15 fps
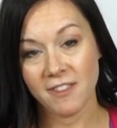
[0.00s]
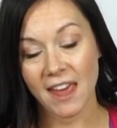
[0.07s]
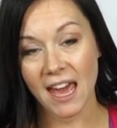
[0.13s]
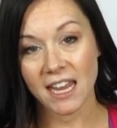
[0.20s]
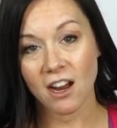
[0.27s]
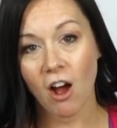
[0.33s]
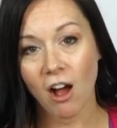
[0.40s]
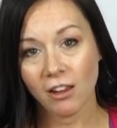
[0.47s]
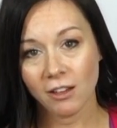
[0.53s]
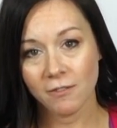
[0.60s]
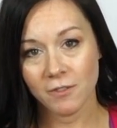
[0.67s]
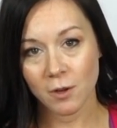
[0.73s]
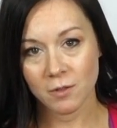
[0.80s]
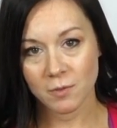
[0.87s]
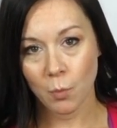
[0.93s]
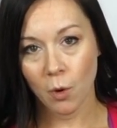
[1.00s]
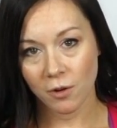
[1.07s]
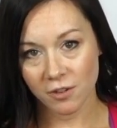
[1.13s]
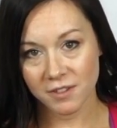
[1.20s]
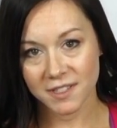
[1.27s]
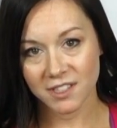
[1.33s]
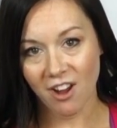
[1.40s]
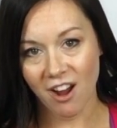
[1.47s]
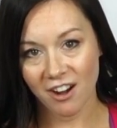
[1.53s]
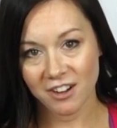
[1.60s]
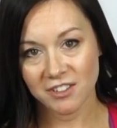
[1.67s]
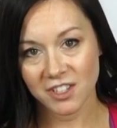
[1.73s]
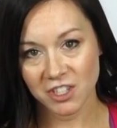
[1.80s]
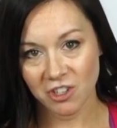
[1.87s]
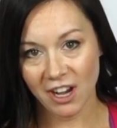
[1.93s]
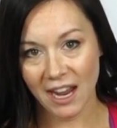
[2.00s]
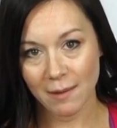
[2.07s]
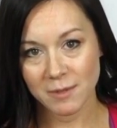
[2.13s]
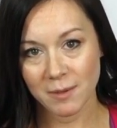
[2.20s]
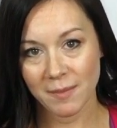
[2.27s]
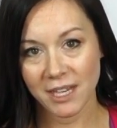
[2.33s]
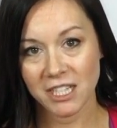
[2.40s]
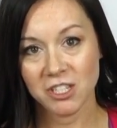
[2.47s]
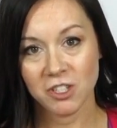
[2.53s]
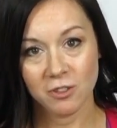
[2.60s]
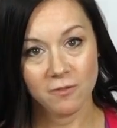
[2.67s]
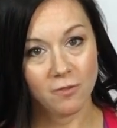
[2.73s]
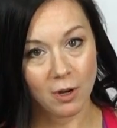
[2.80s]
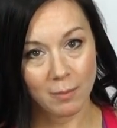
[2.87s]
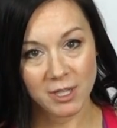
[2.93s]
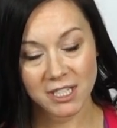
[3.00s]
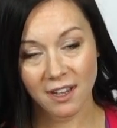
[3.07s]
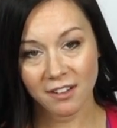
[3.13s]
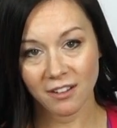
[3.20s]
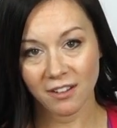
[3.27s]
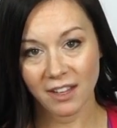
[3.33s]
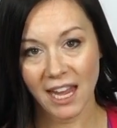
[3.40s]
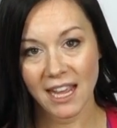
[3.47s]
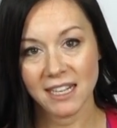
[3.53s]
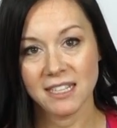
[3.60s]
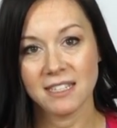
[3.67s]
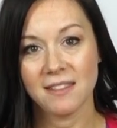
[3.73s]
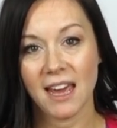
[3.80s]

that all of those portal scars in your abdomen do form a tunnel and